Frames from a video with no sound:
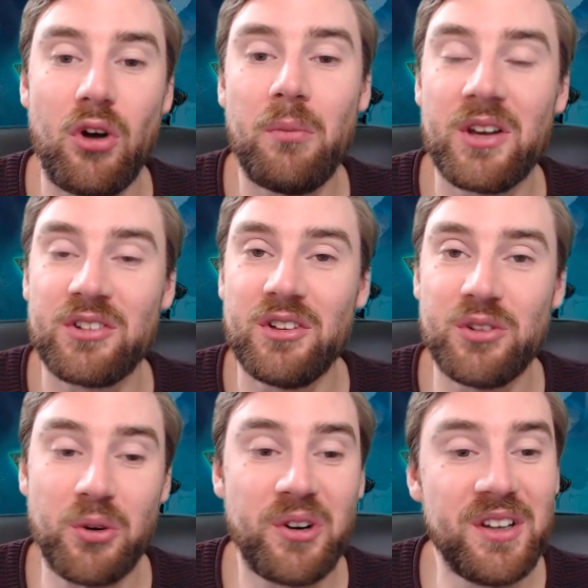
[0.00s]
Dollmaster
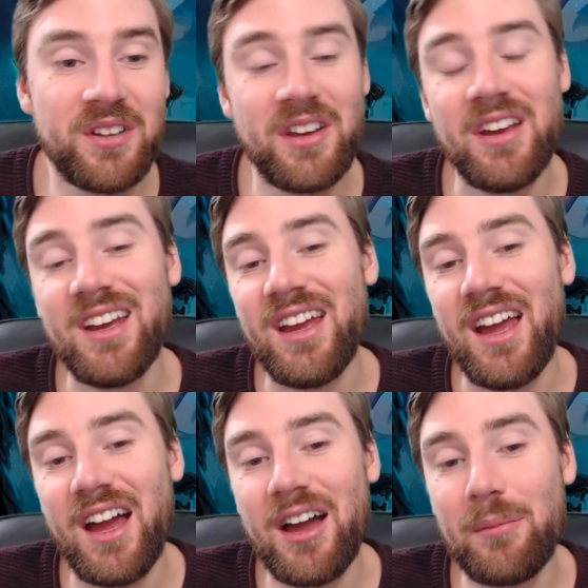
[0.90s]
Dorian.
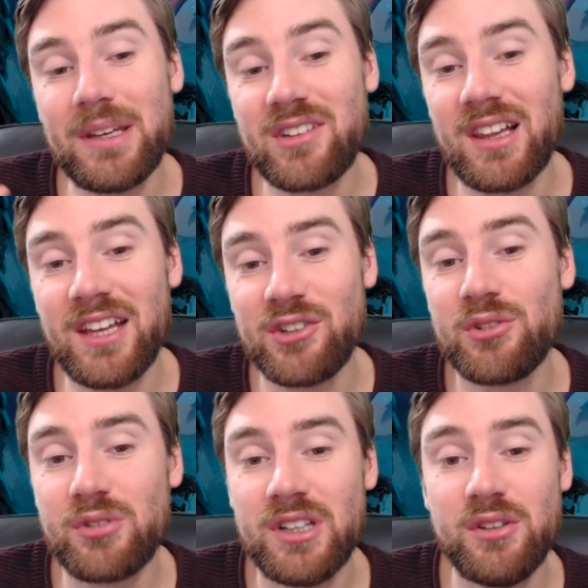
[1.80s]
It's a
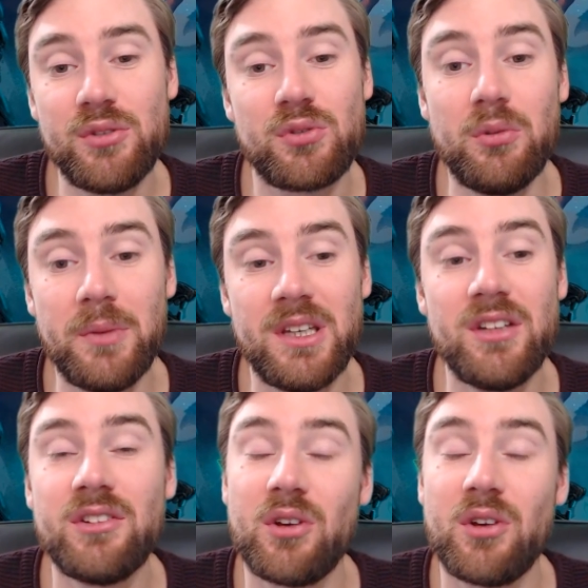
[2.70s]
legendary neutral minion,